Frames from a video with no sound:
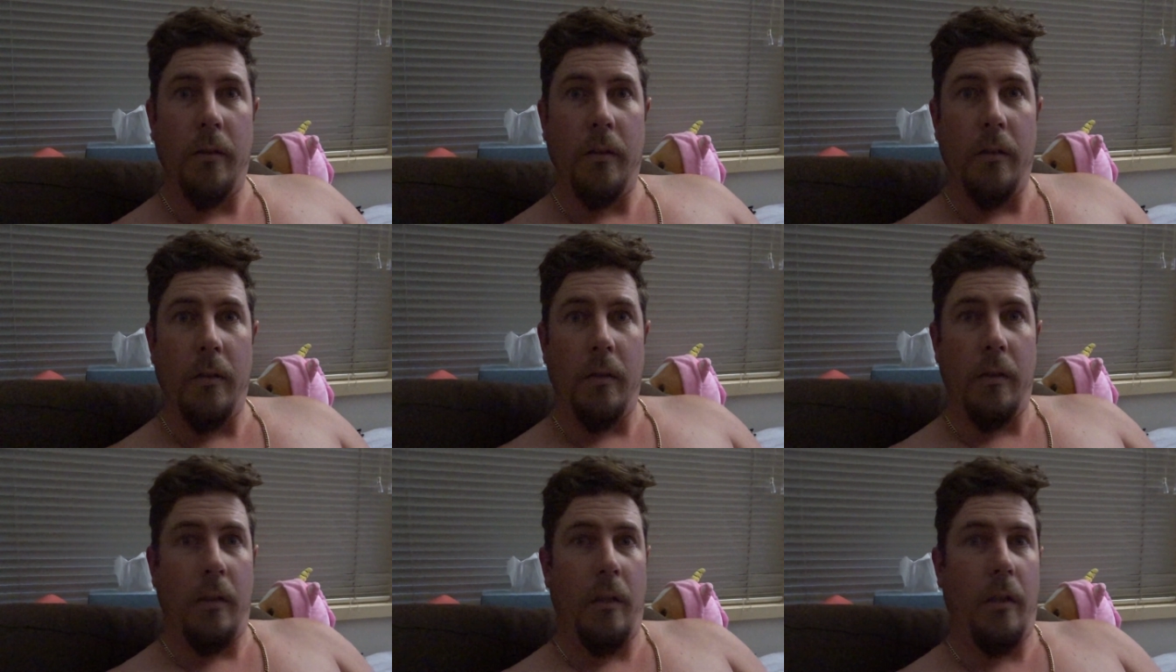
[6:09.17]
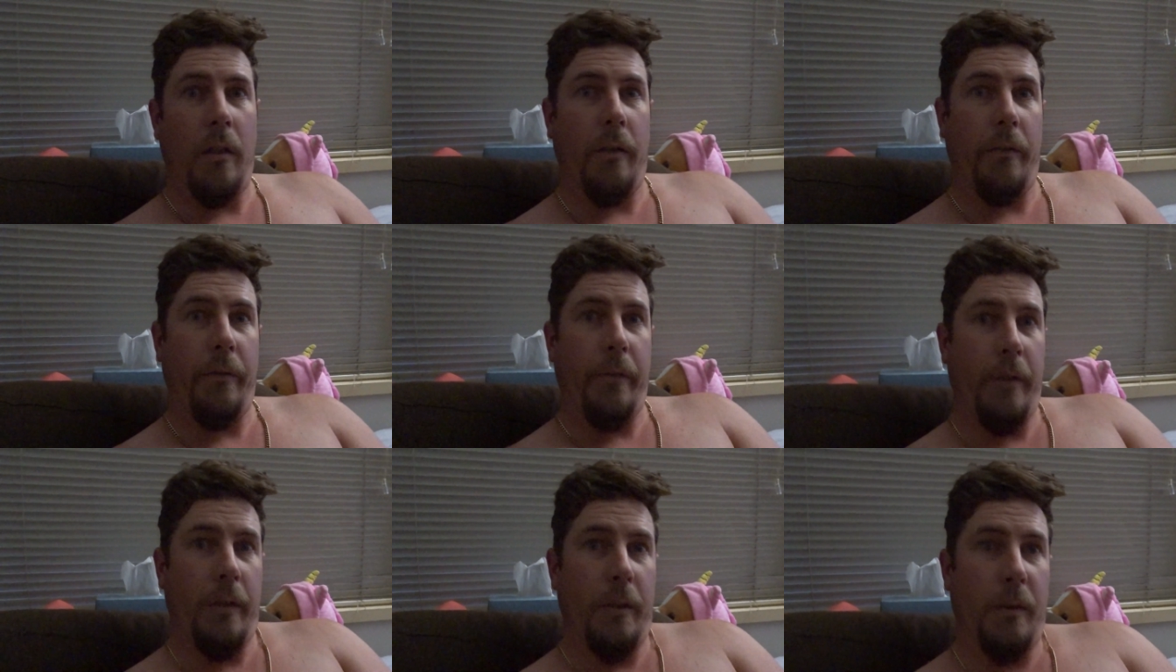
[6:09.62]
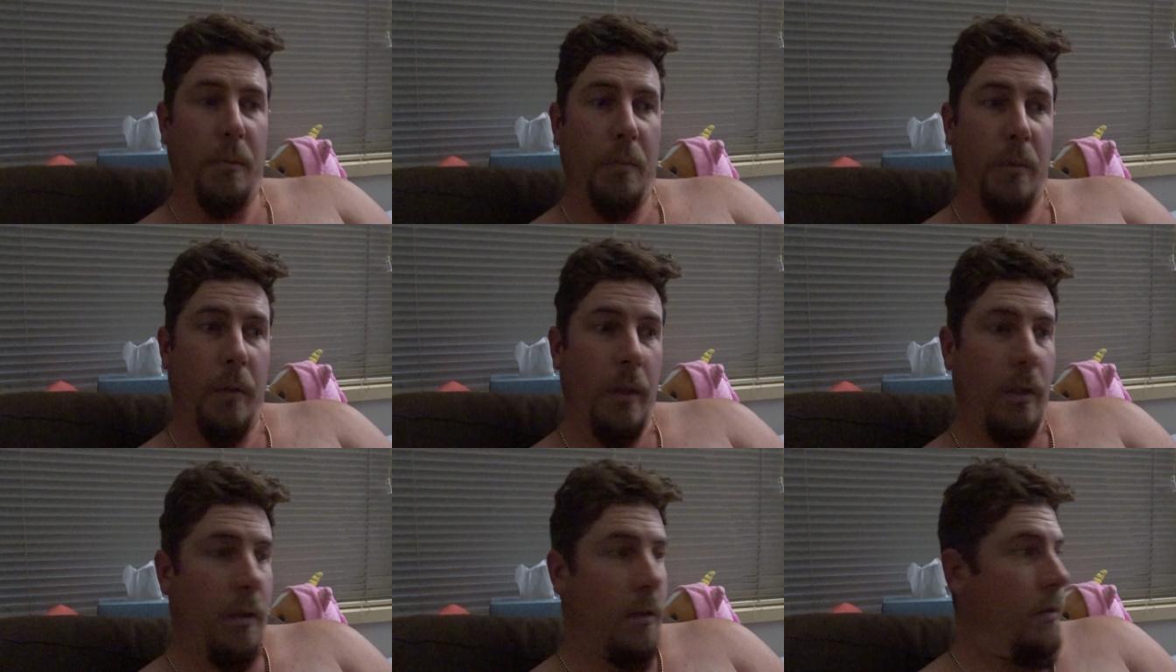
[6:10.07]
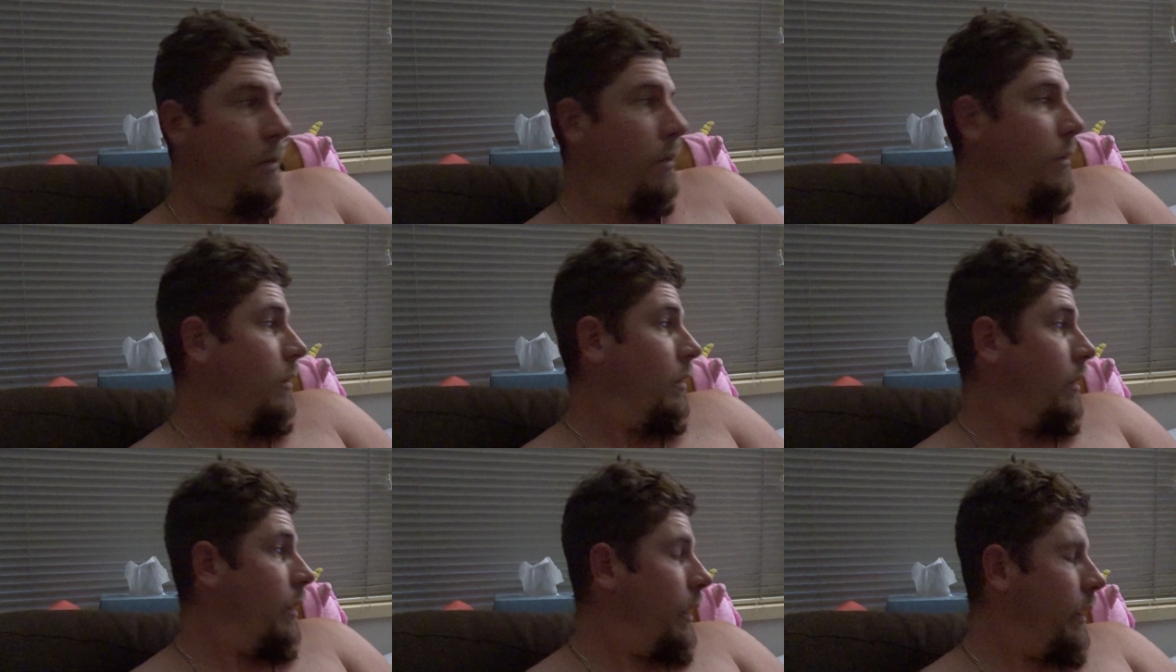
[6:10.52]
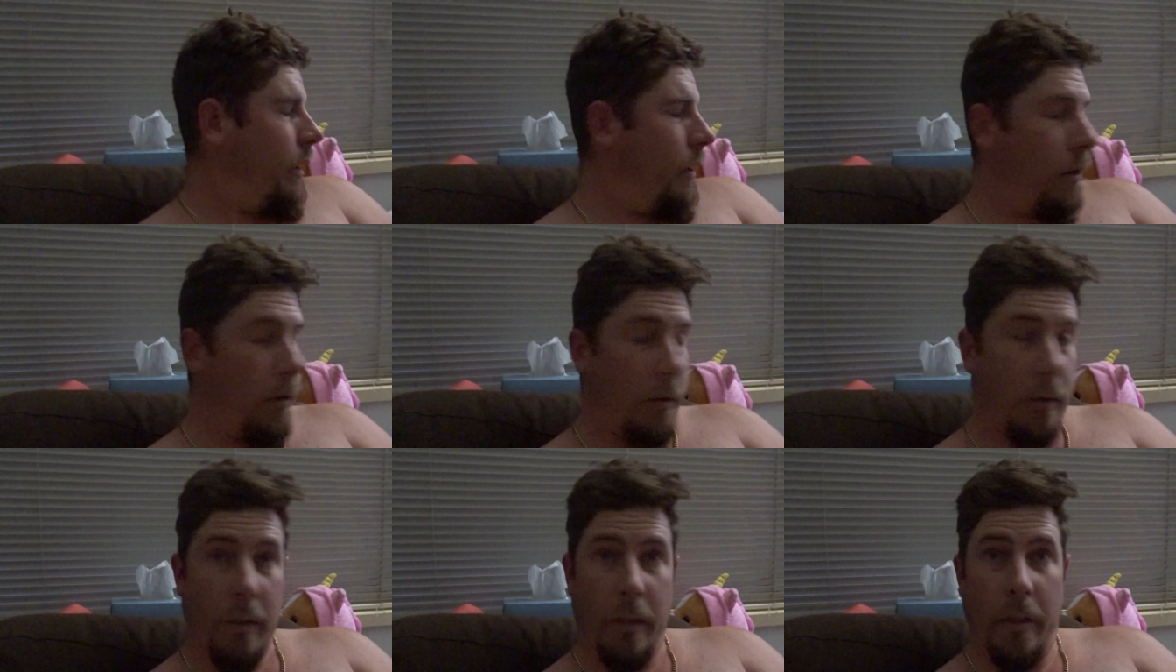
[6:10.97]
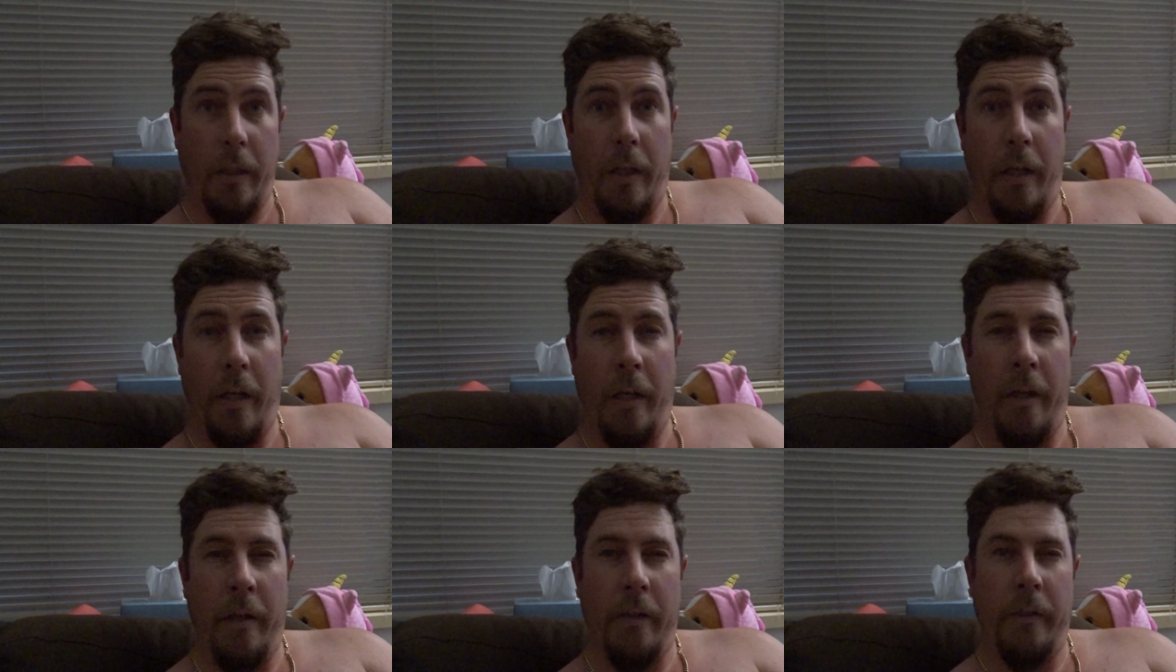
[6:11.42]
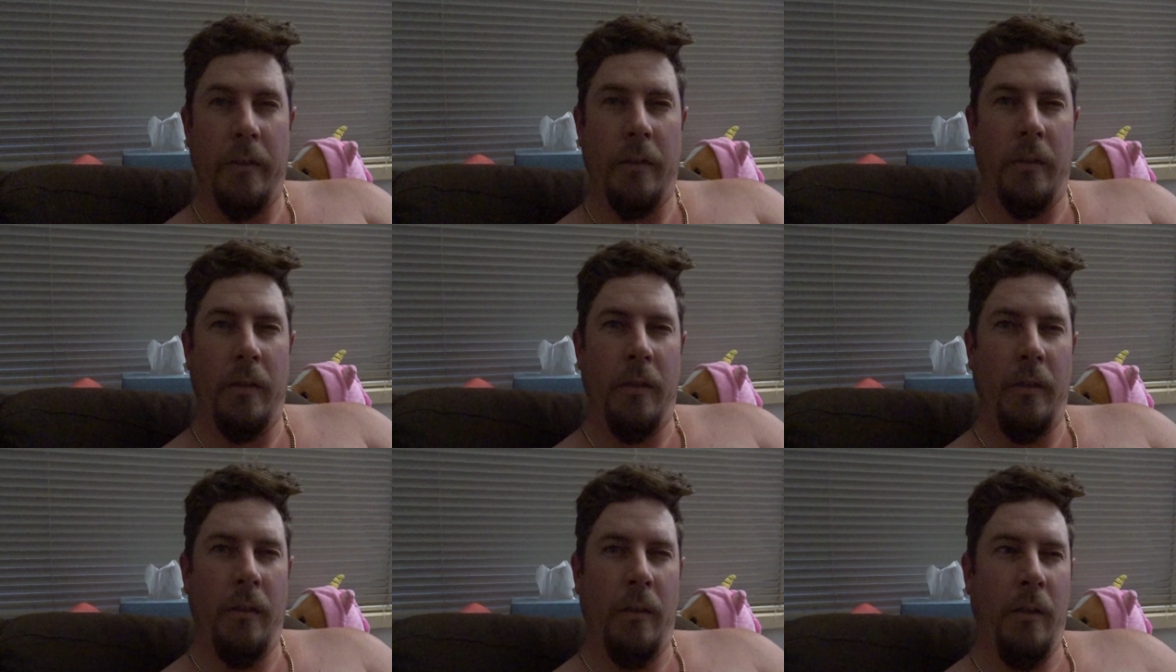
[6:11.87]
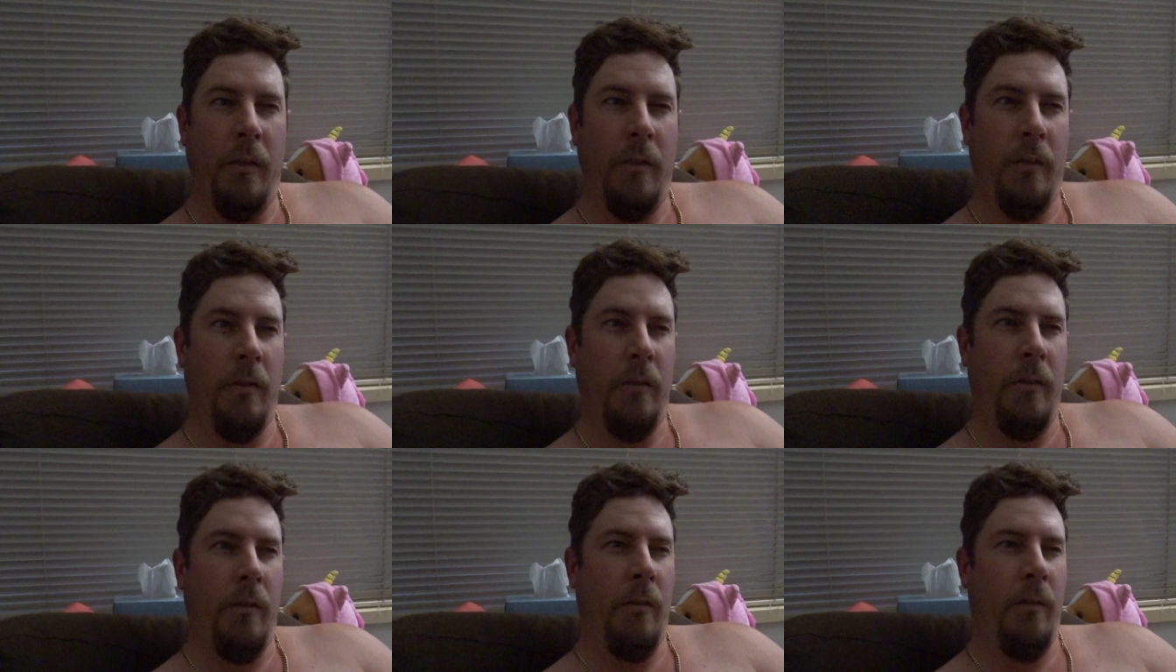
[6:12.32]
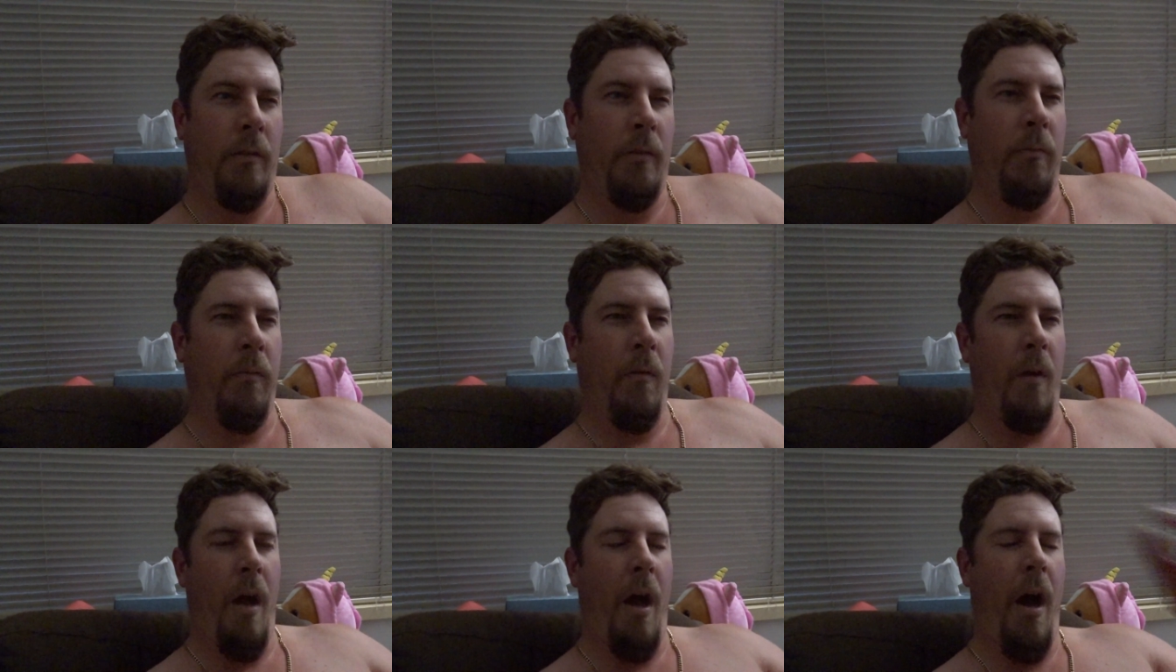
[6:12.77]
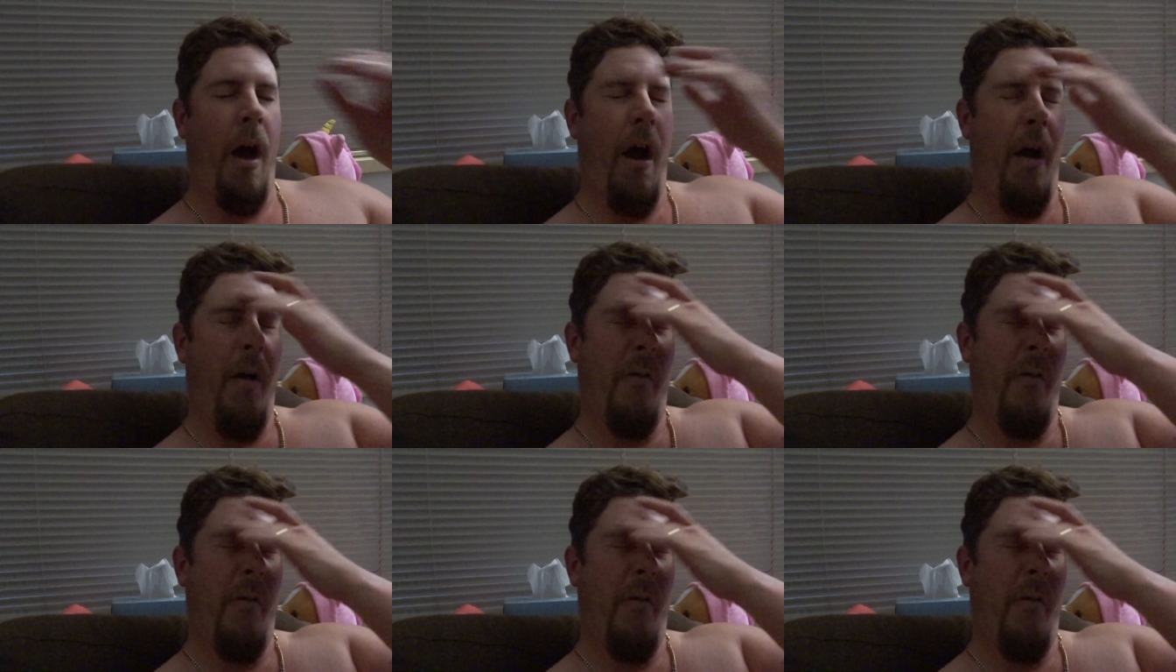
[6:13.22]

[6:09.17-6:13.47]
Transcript: Yeah, finished work later today at uh,